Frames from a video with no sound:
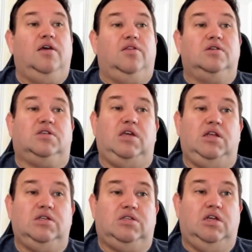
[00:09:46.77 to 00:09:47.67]
This key
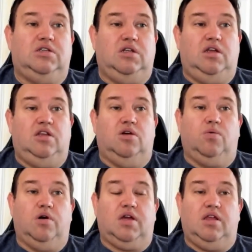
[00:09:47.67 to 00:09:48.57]
decision in your
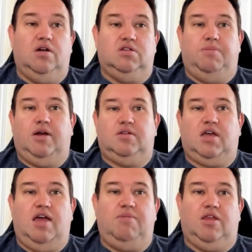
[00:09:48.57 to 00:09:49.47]
working year is about
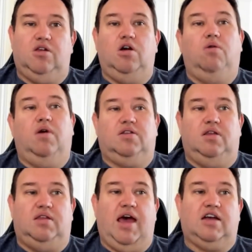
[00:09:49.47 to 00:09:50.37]
timing. You don't want the
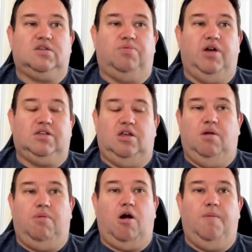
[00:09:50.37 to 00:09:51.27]
tax breaks
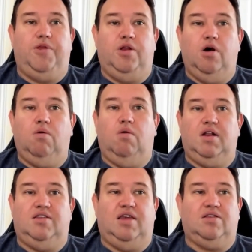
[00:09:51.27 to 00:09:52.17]
you don't want
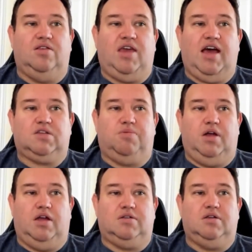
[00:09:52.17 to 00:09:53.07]
to take the tax
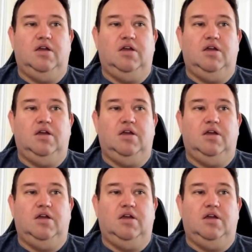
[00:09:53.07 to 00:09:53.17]
breaks